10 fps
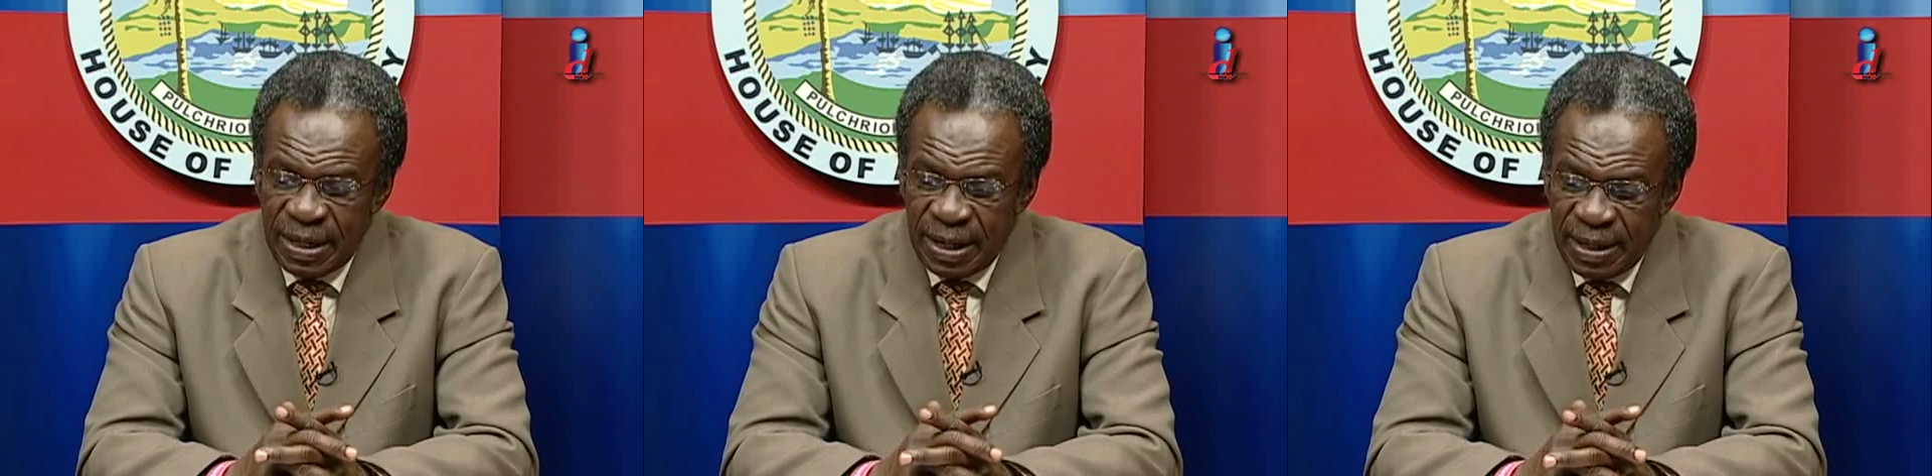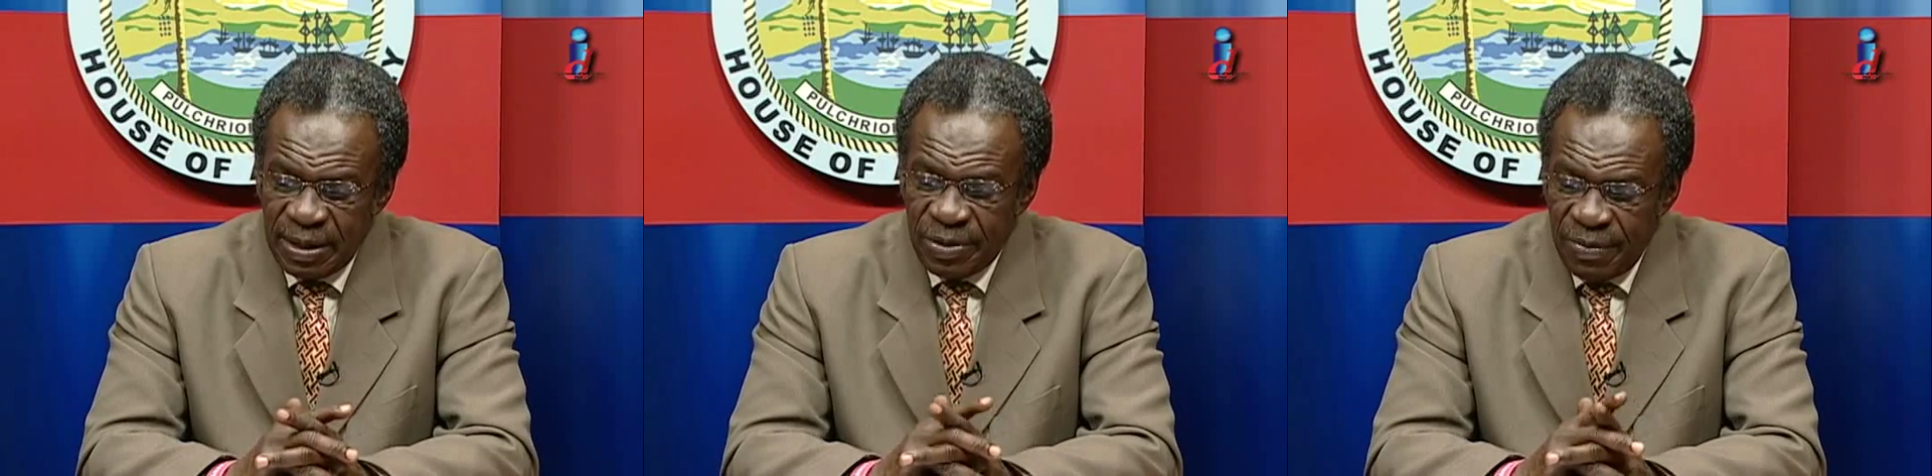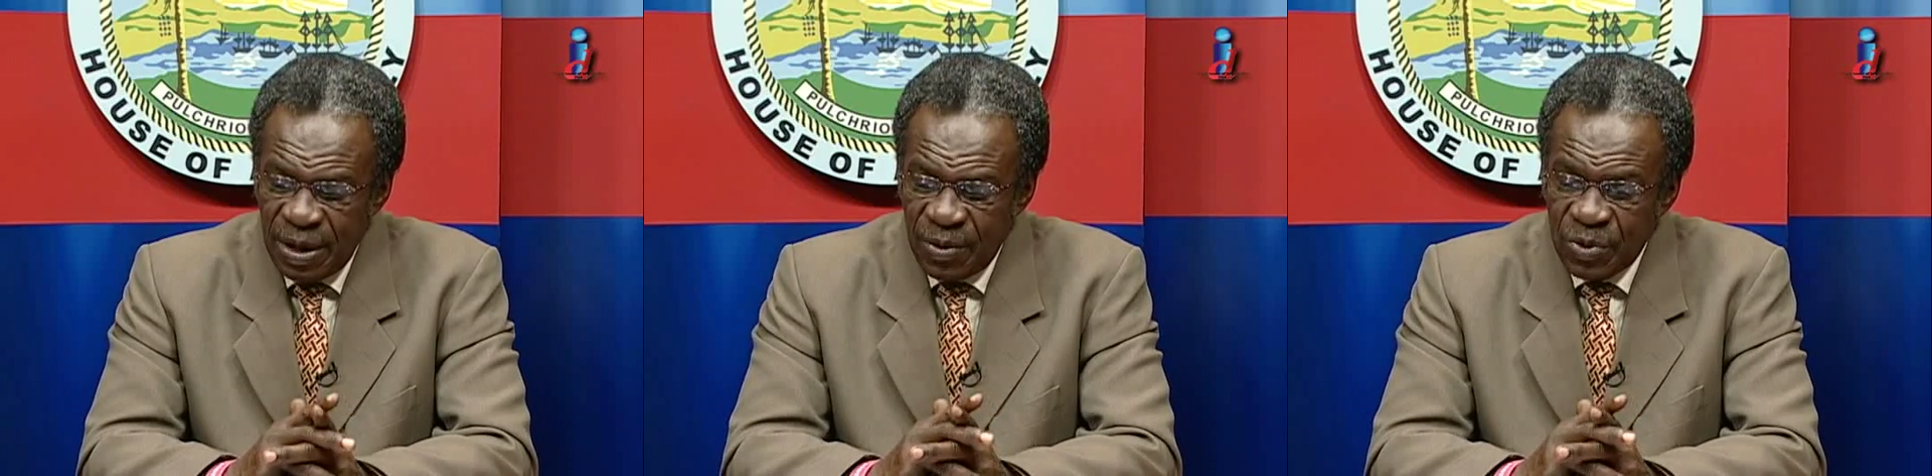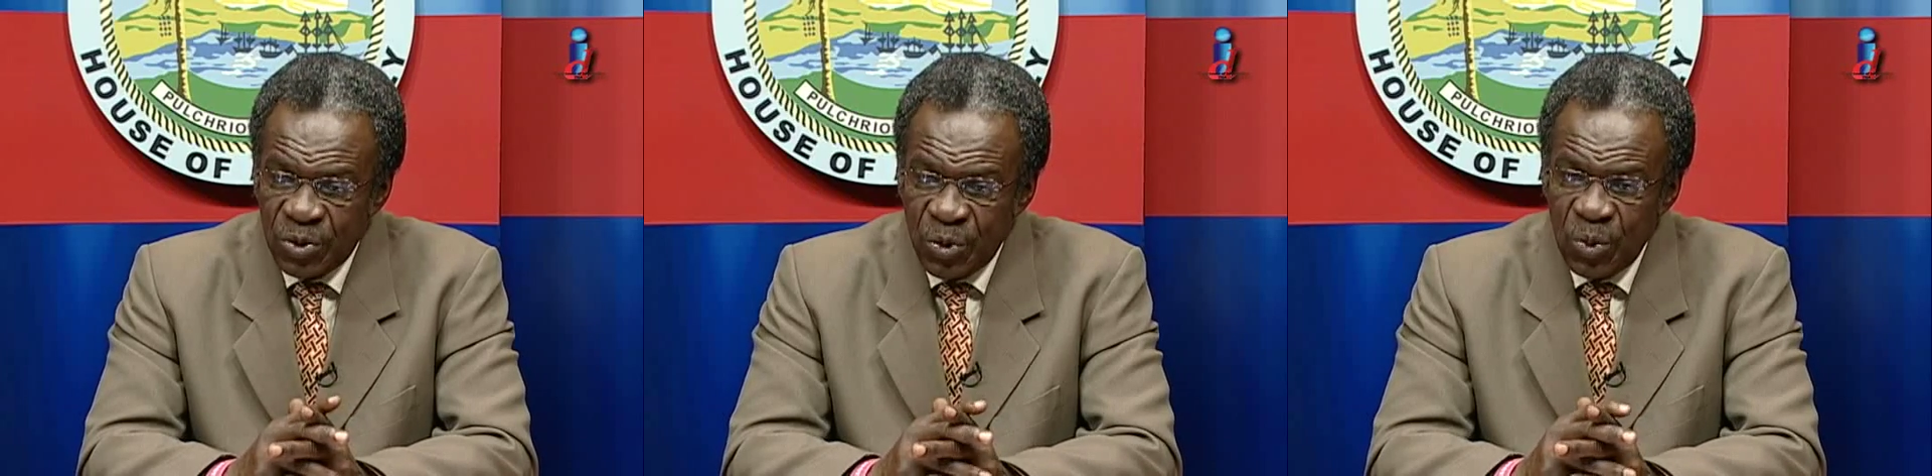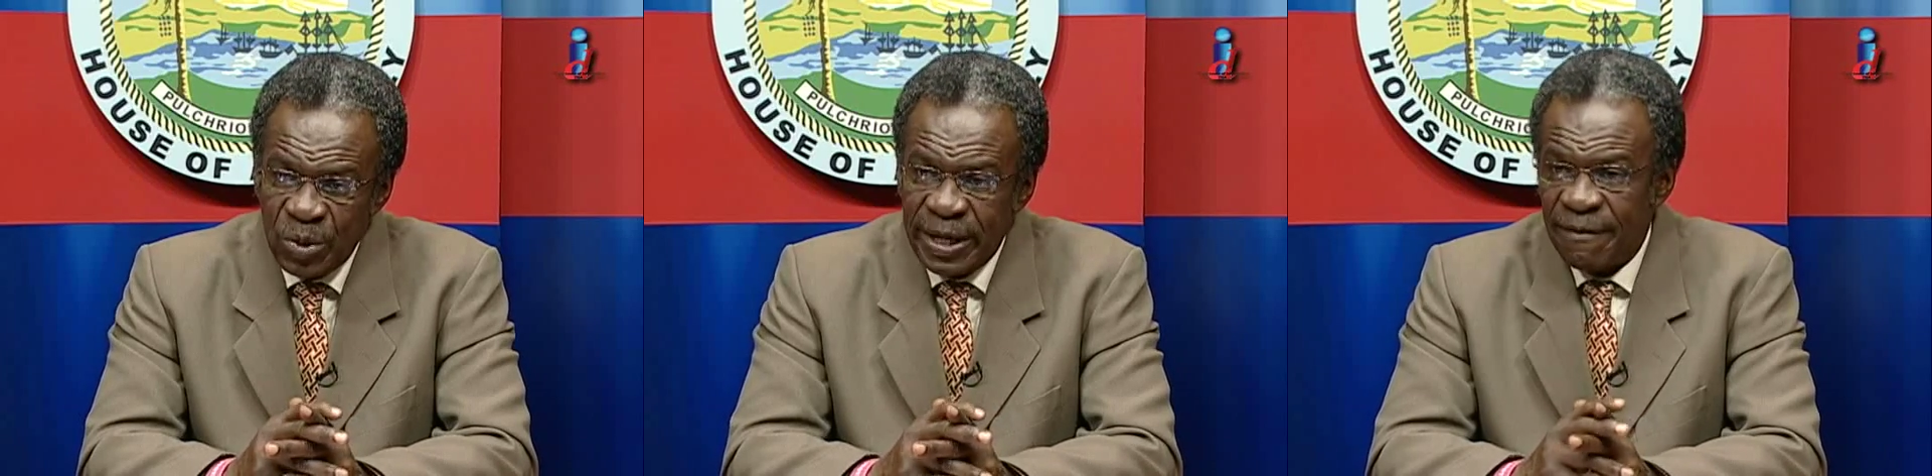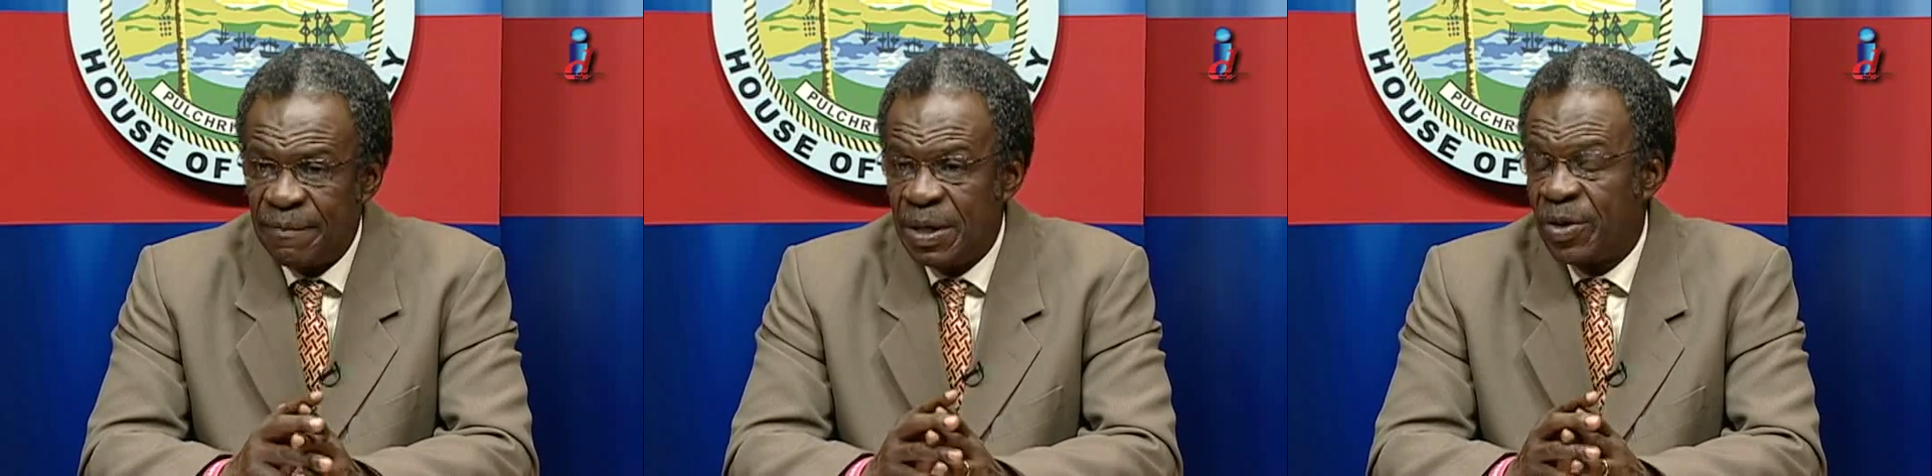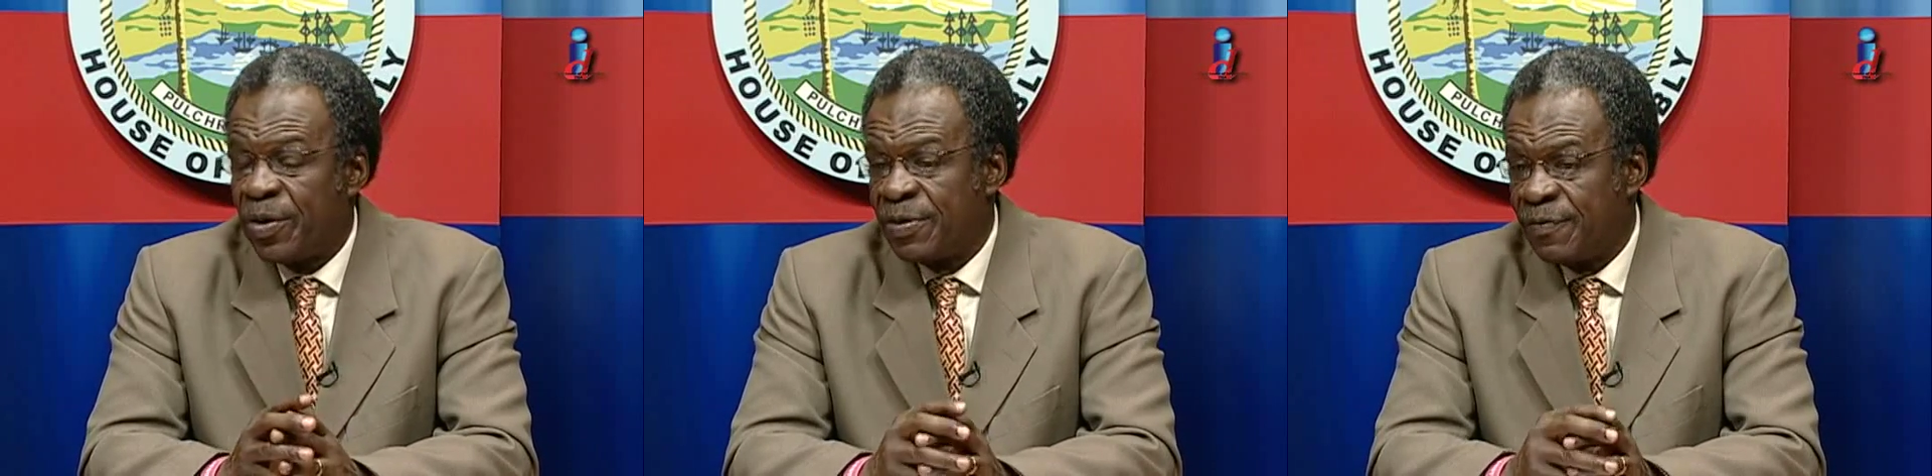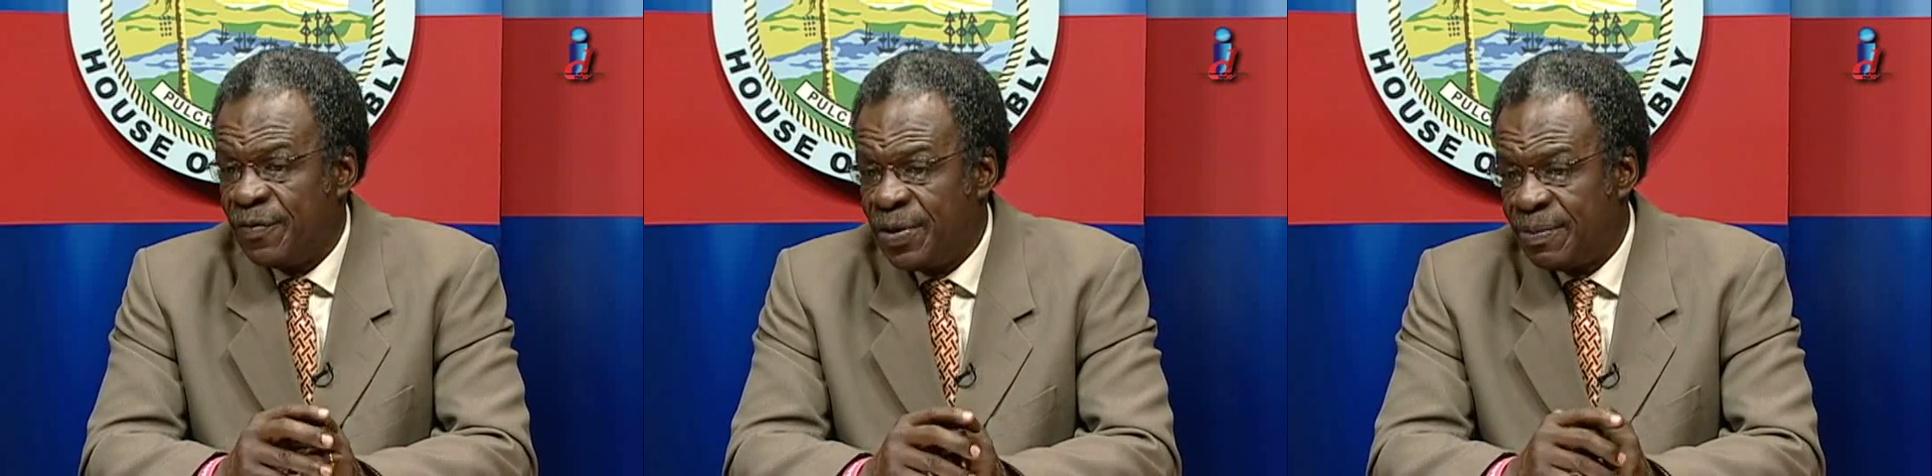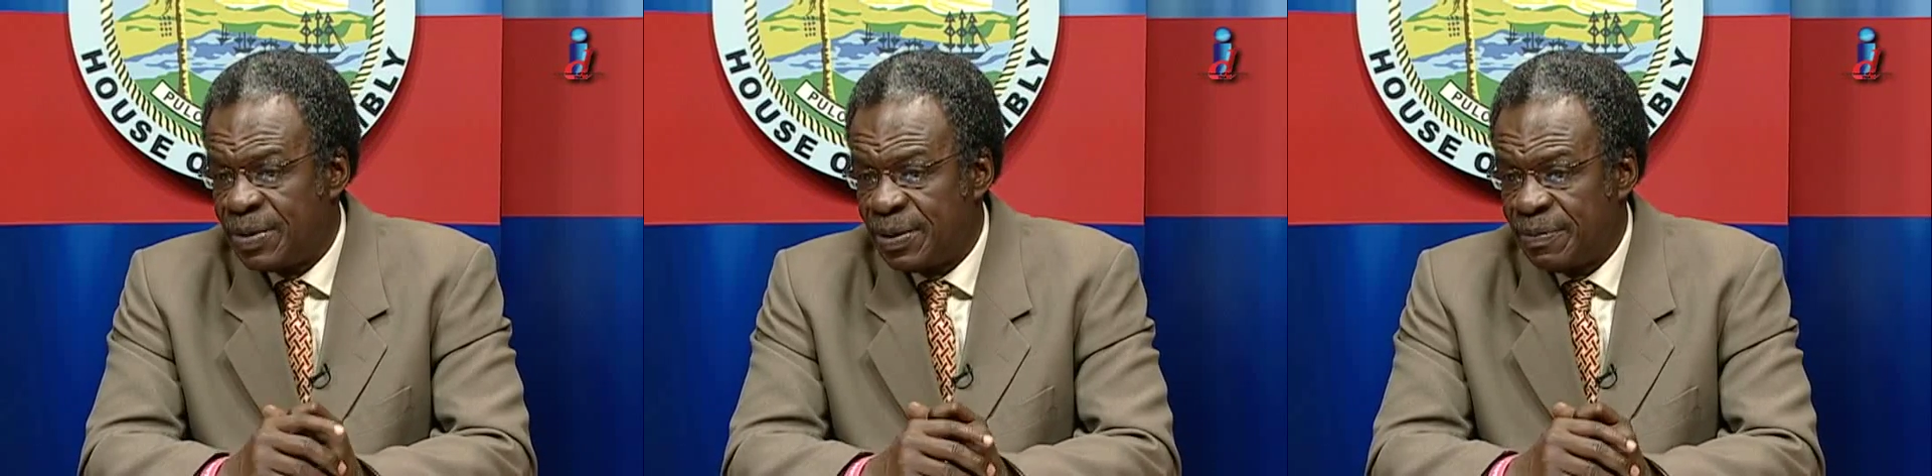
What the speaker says: the Tobago schools have been confirmed.